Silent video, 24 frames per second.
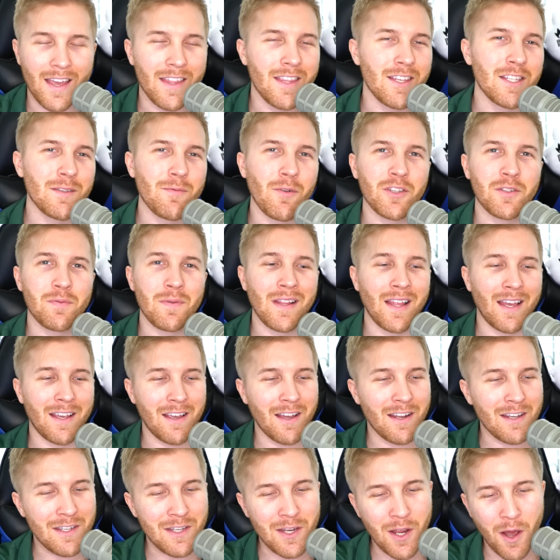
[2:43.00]
I, this is supposed to be like a
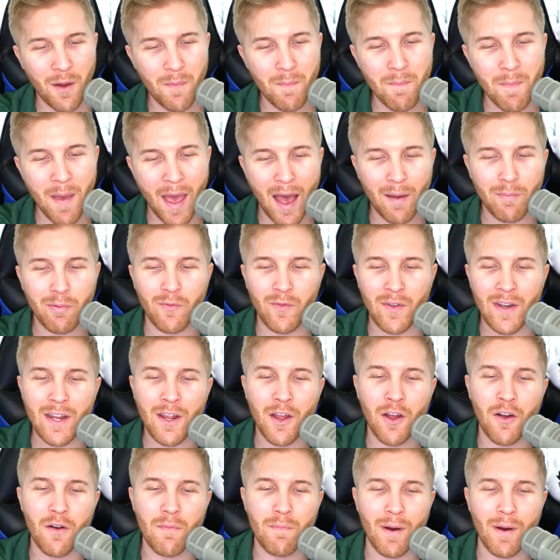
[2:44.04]
dumb map video,